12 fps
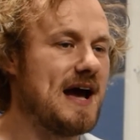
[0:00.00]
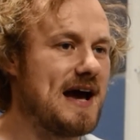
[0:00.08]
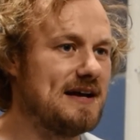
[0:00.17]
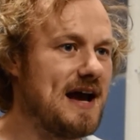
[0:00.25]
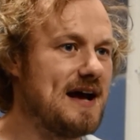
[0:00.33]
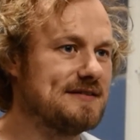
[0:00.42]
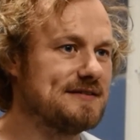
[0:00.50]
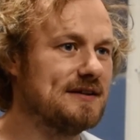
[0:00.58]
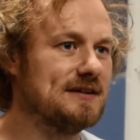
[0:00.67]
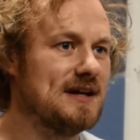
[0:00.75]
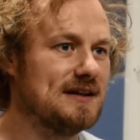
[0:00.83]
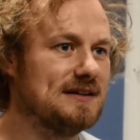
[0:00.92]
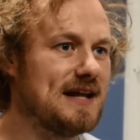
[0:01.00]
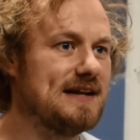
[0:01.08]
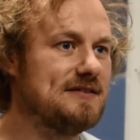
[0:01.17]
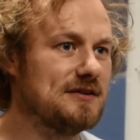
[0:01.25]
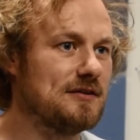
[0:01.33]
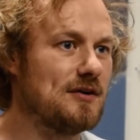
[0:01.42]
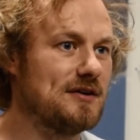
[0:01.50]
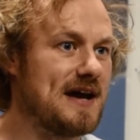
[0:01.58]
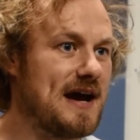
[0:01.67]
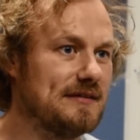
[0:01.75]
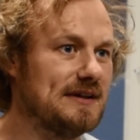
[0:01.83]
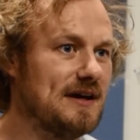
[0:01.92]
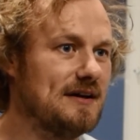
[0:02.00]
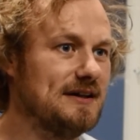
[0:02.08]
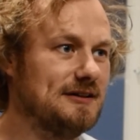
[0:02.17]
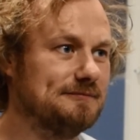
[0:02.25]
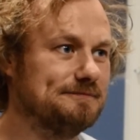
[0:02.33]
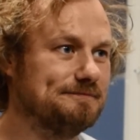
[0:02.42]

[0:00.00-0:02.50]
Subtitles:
and hassle later on down the line.